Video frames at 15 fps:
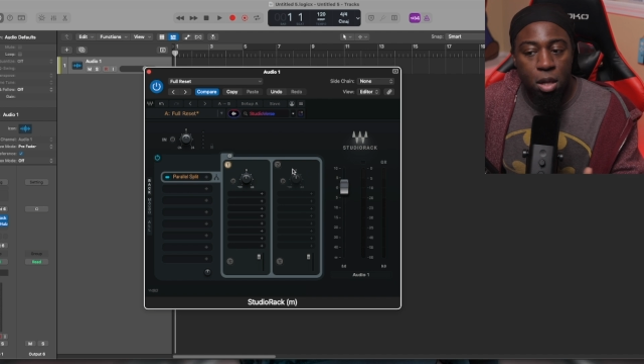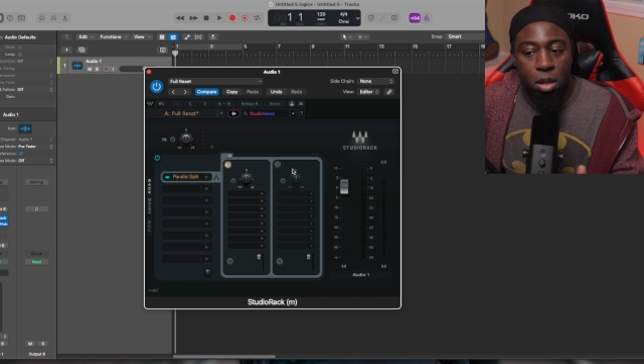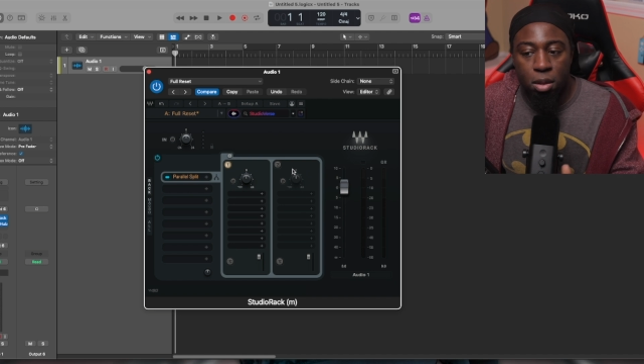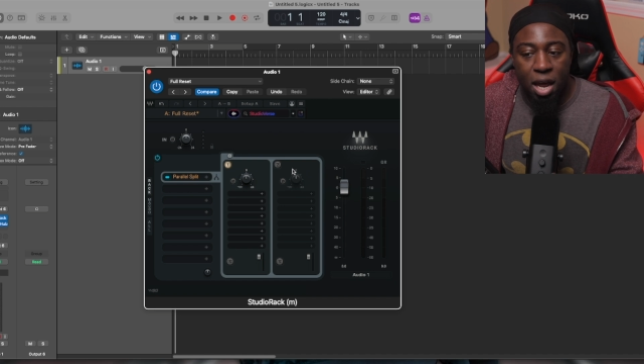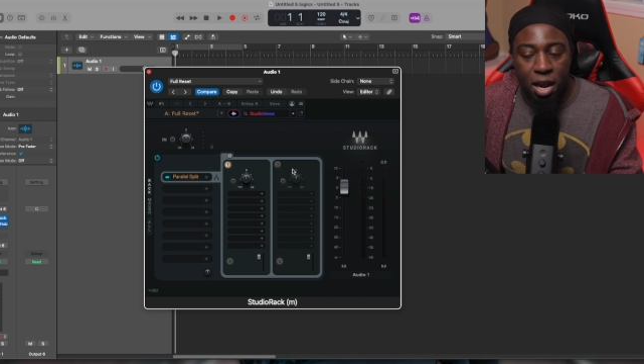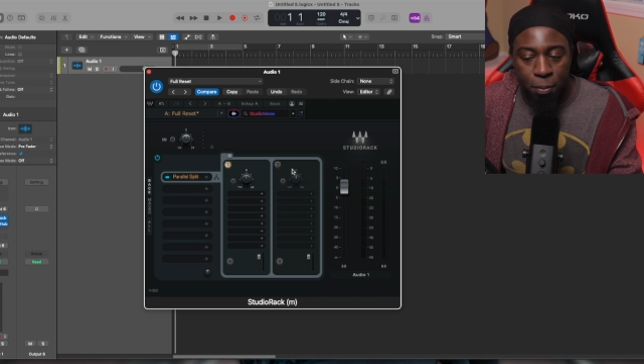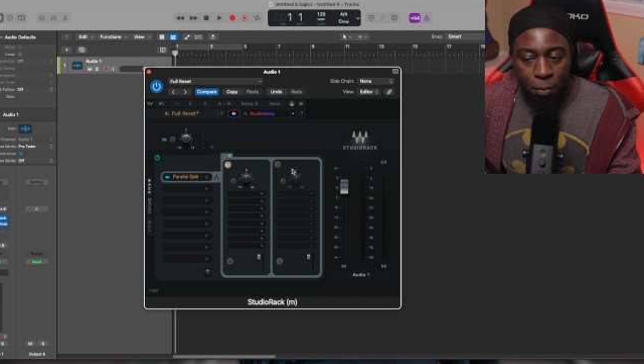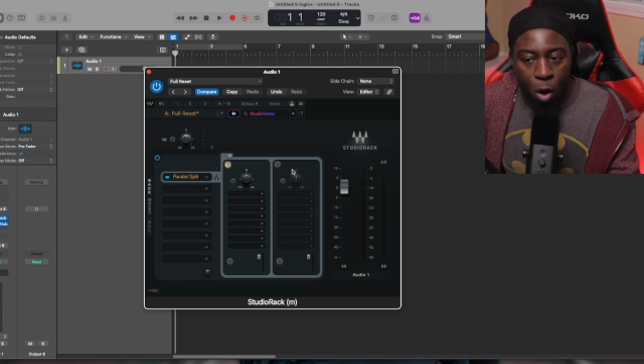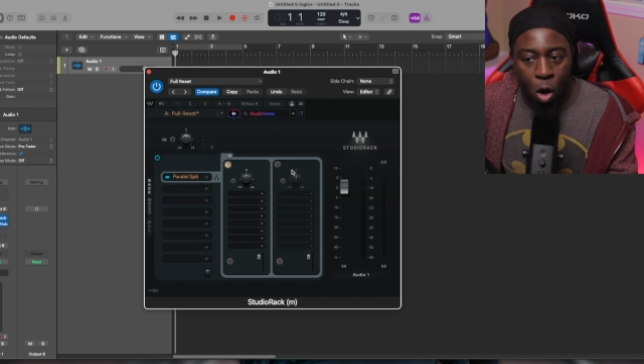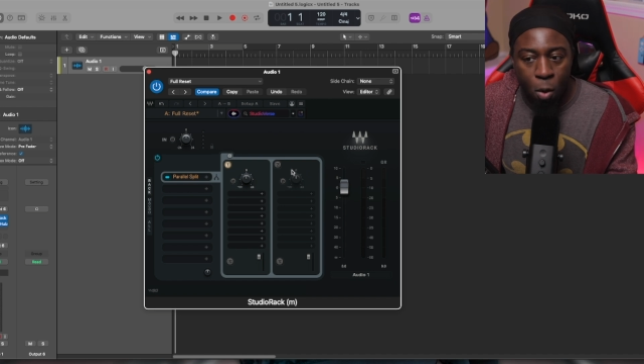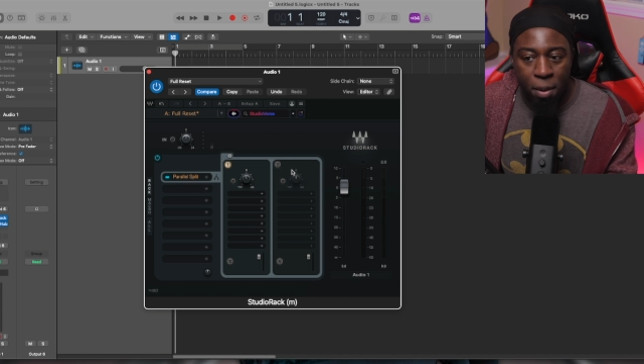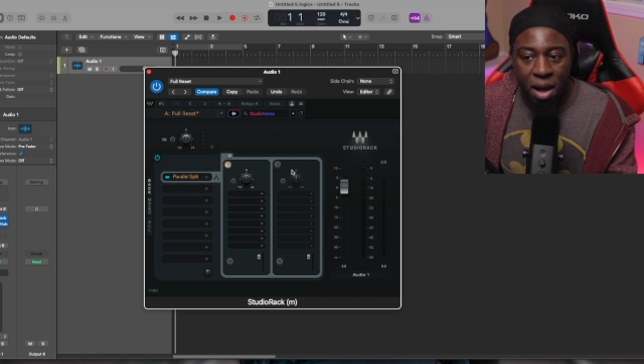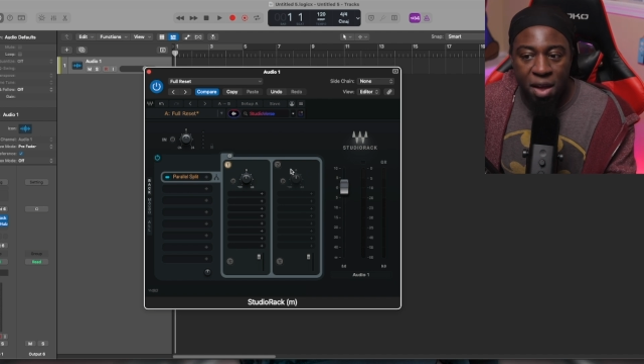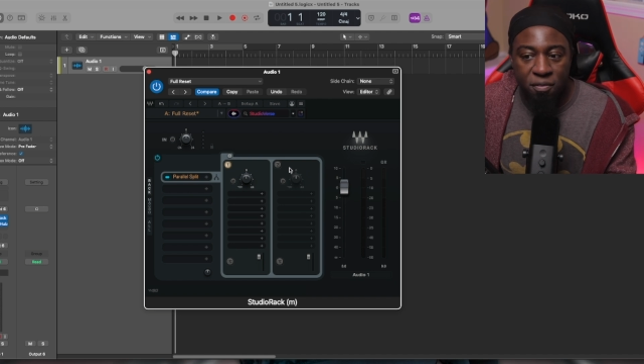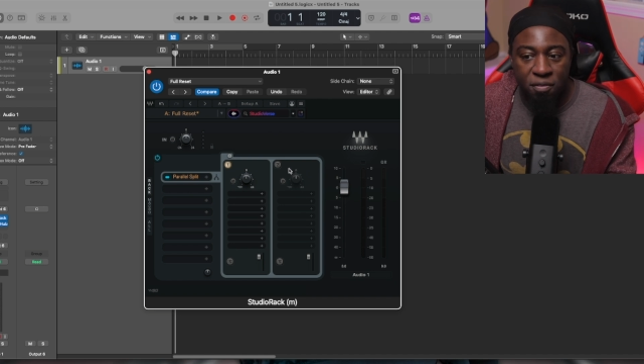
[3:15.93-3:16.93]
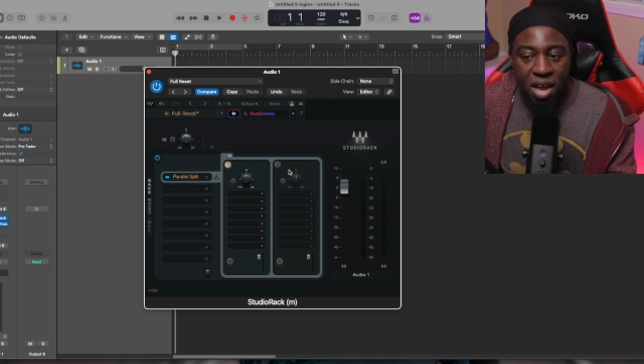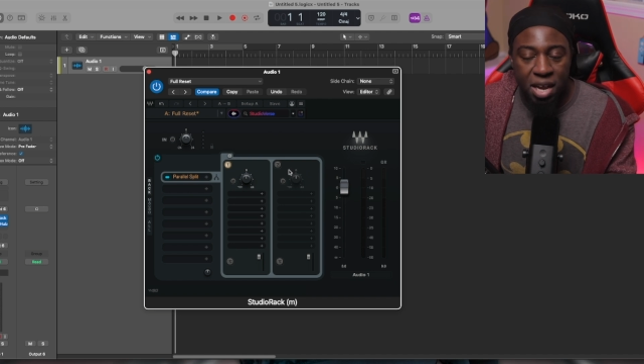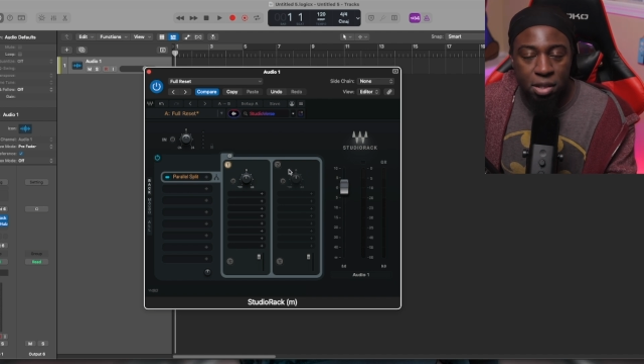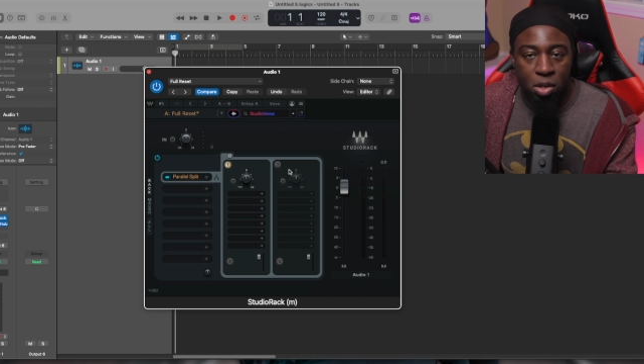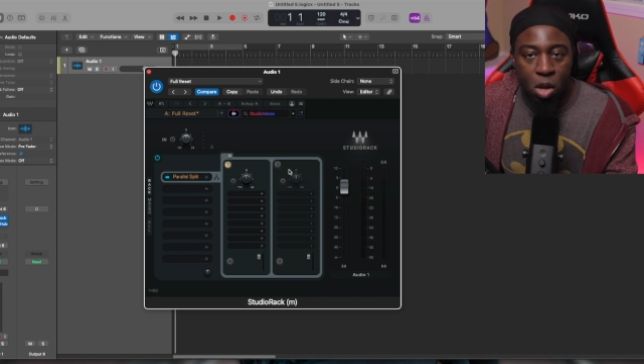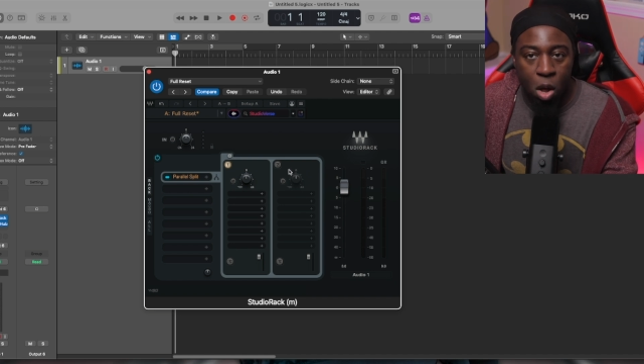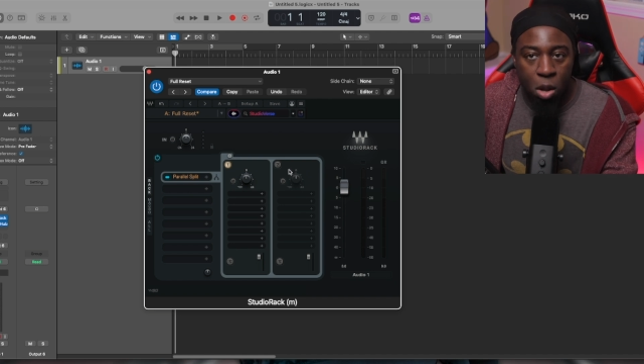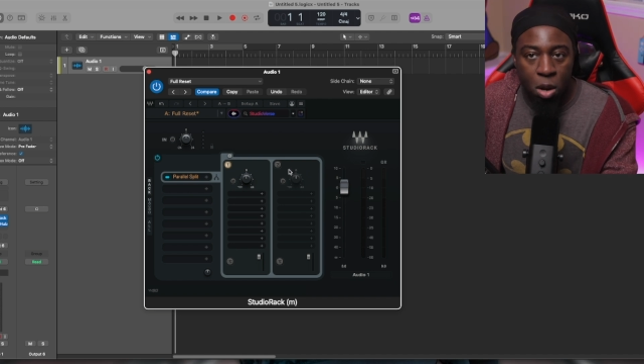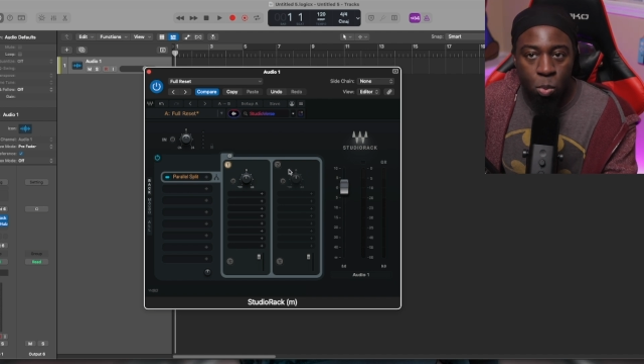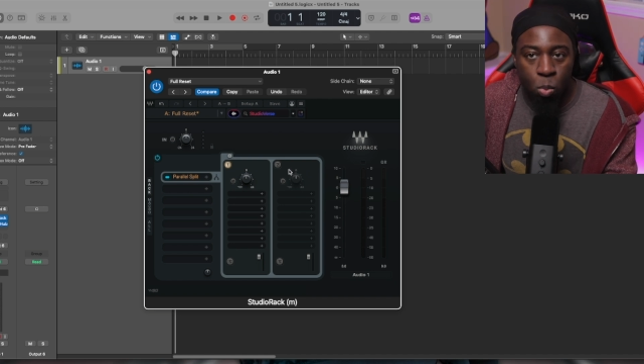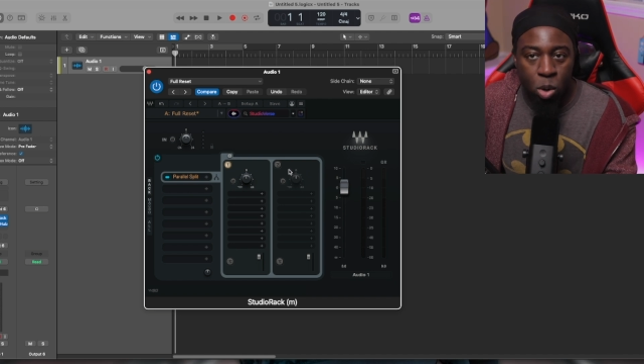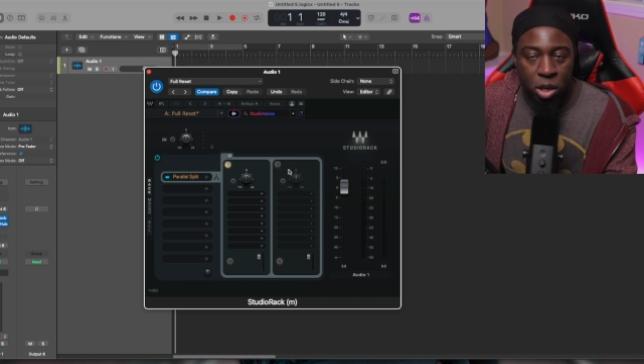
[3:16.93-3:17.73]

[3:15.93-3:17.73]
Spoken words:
like all my effects all on